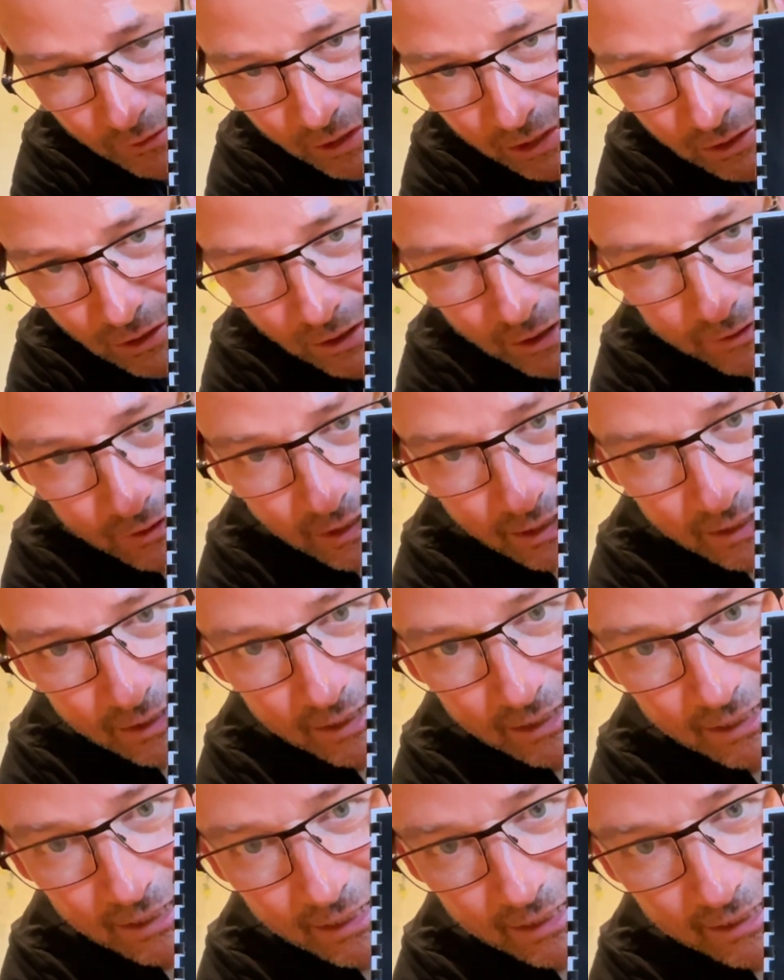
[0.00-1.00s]
along the
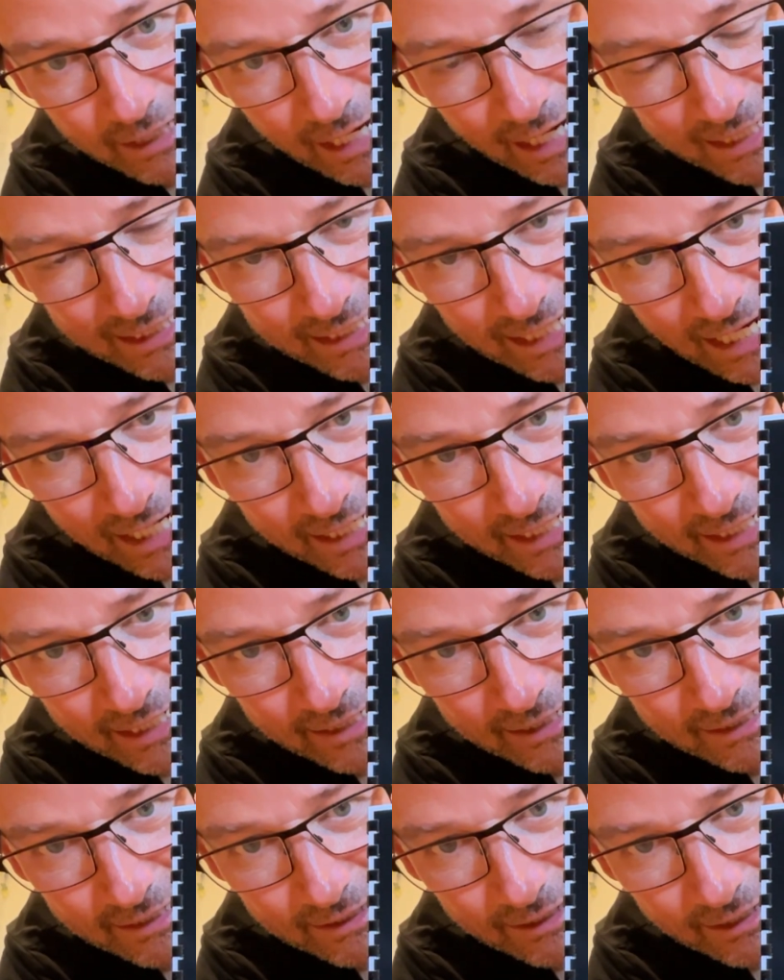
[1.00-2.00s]
hasaki,
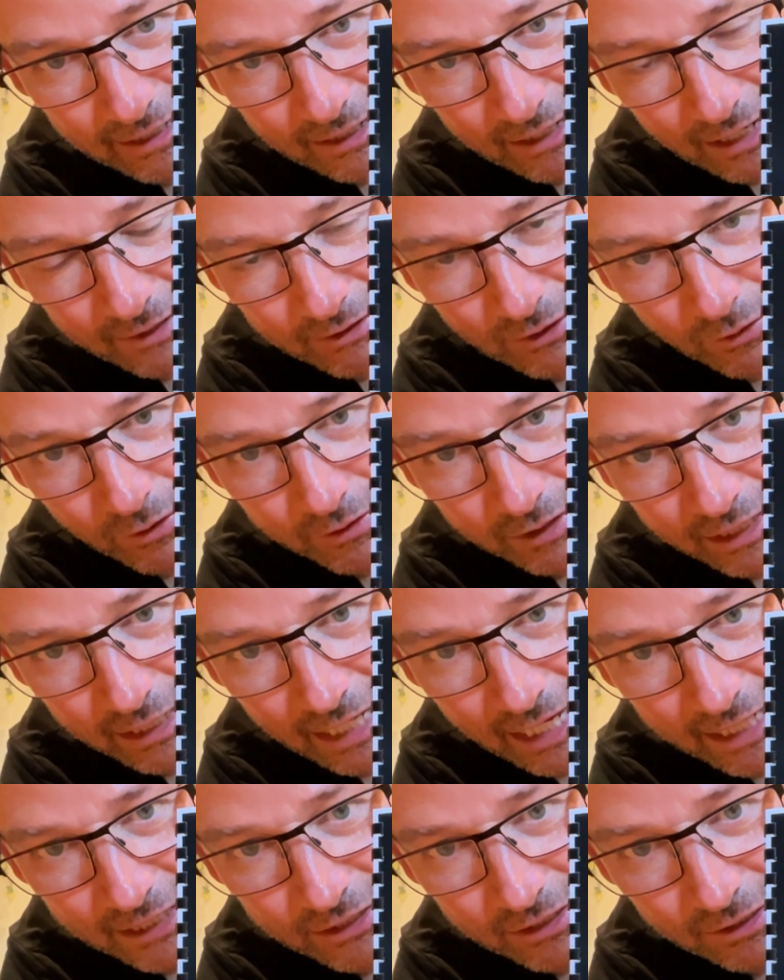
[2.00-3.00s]
or the
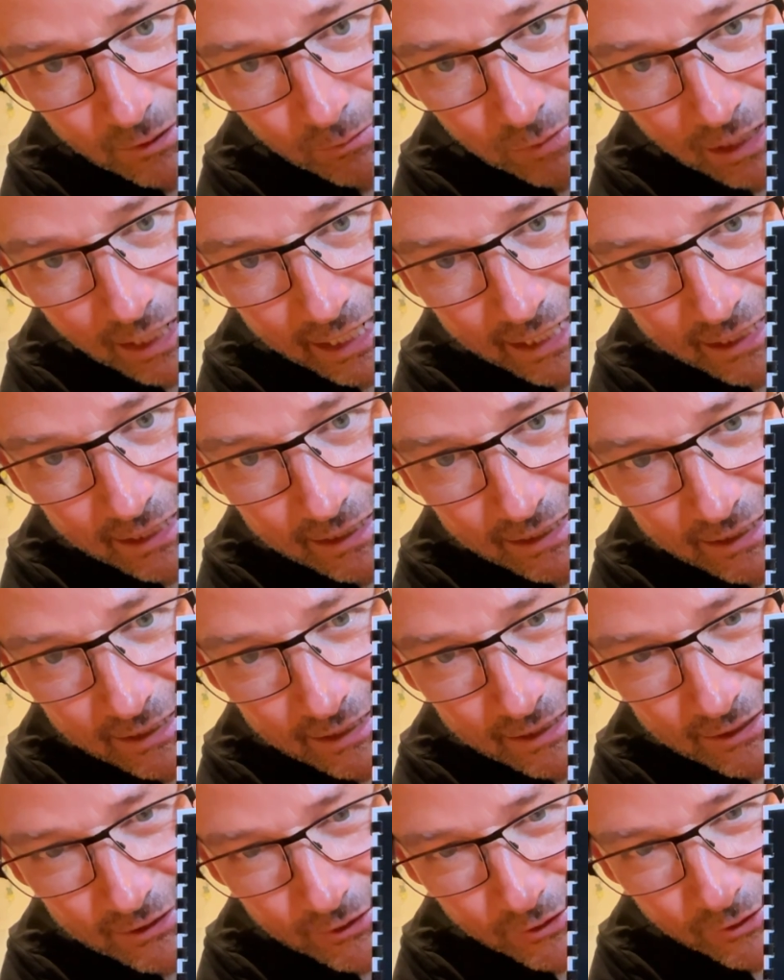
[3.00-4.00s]
edge of the blade.
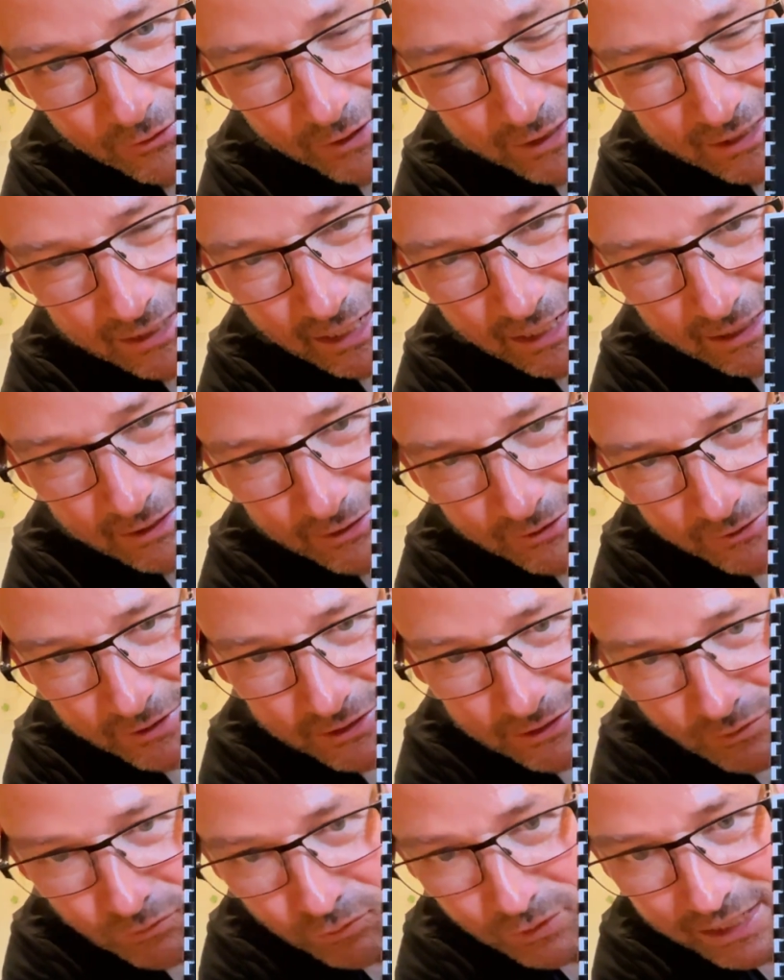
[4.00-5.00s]
So there is
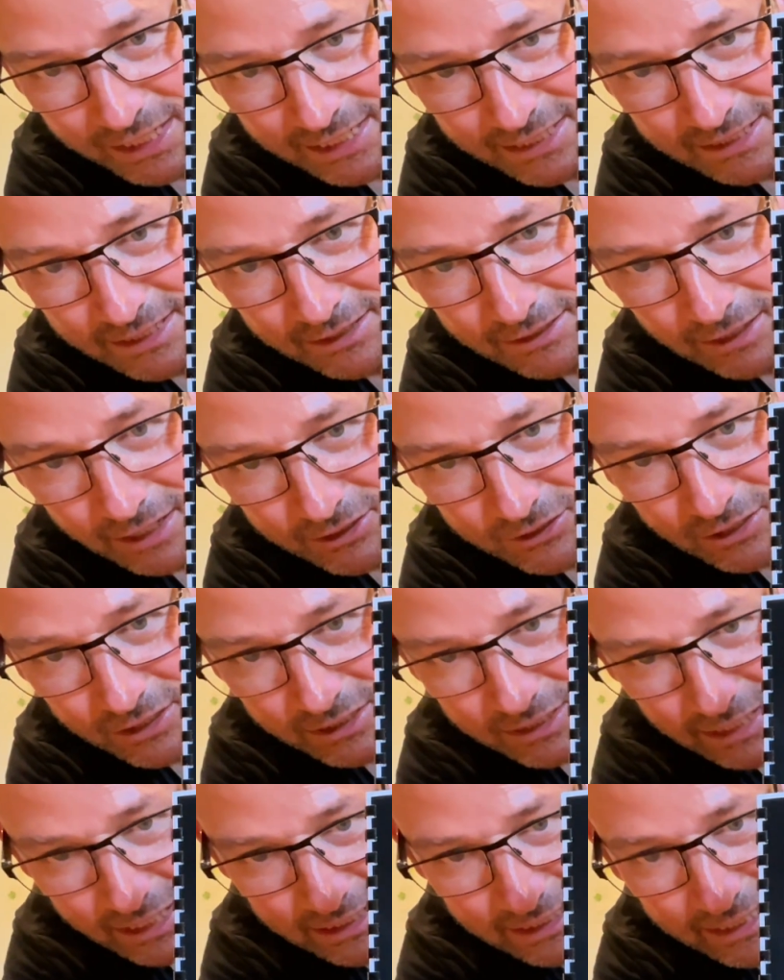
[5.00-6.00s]
a reason, not
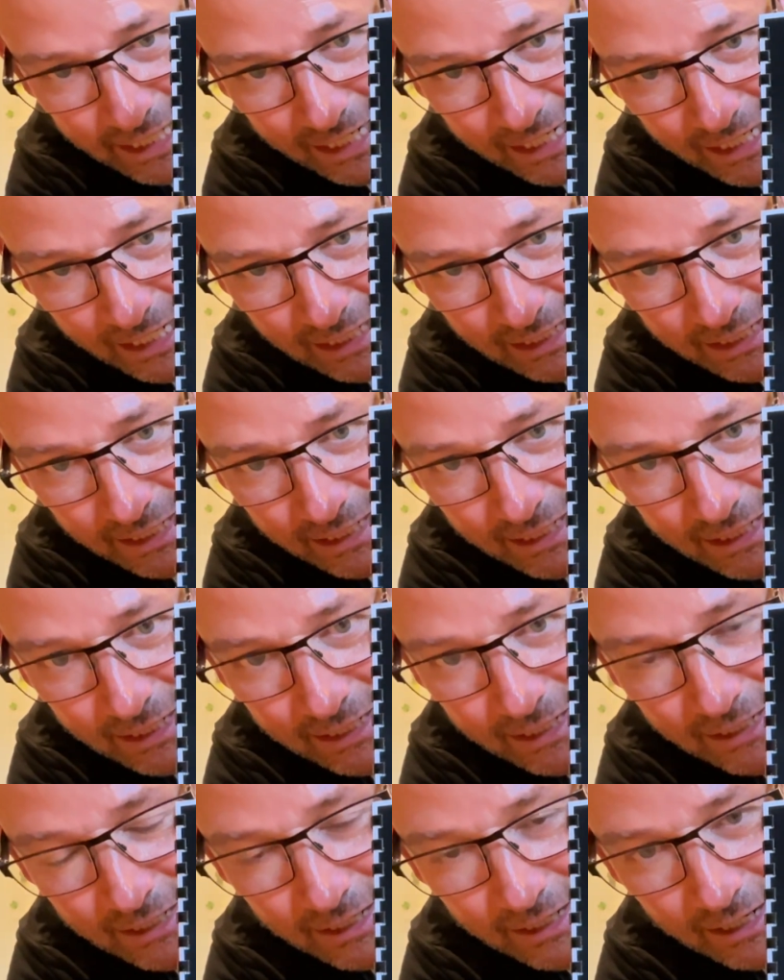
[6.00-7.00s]
just aesthetically
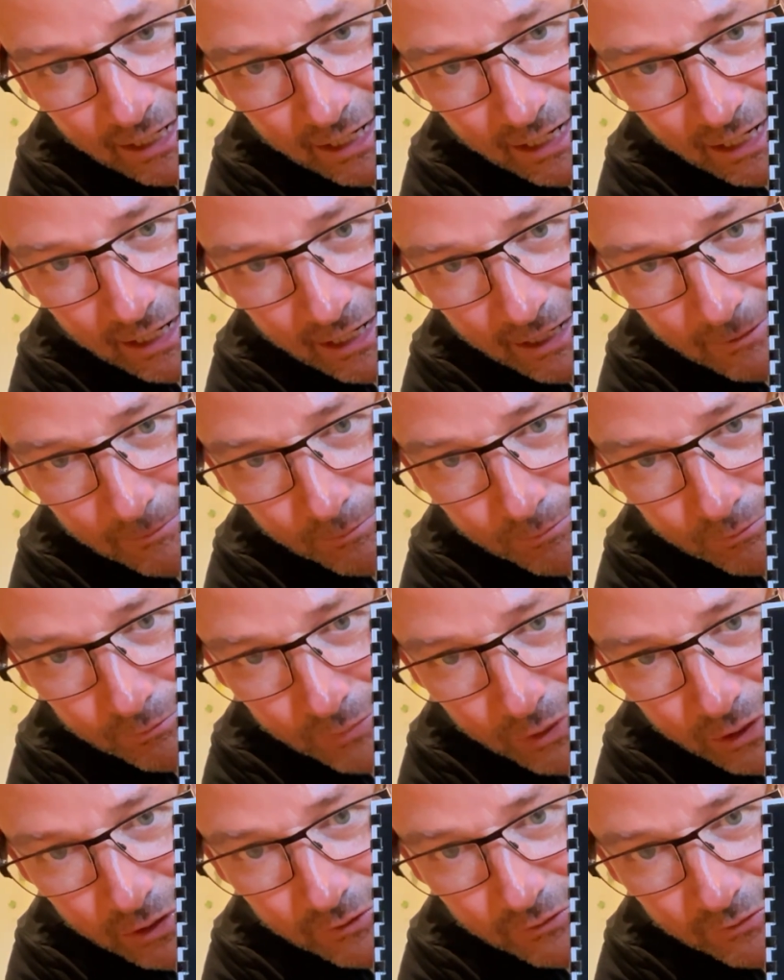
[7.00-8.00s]

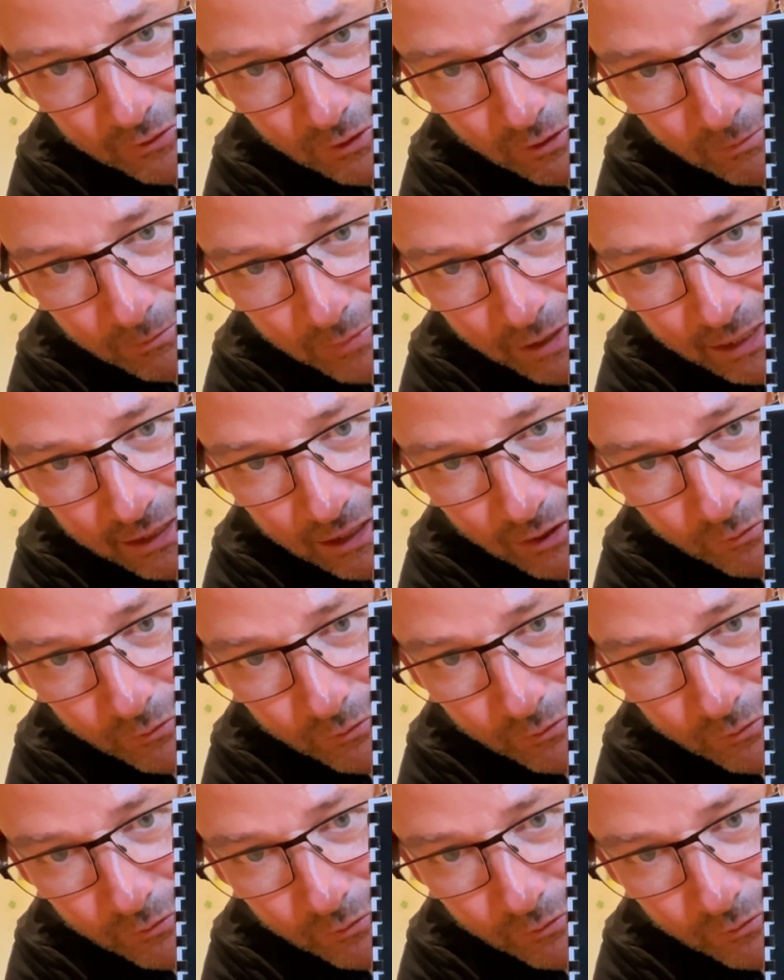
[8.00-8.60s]
beautiful, but a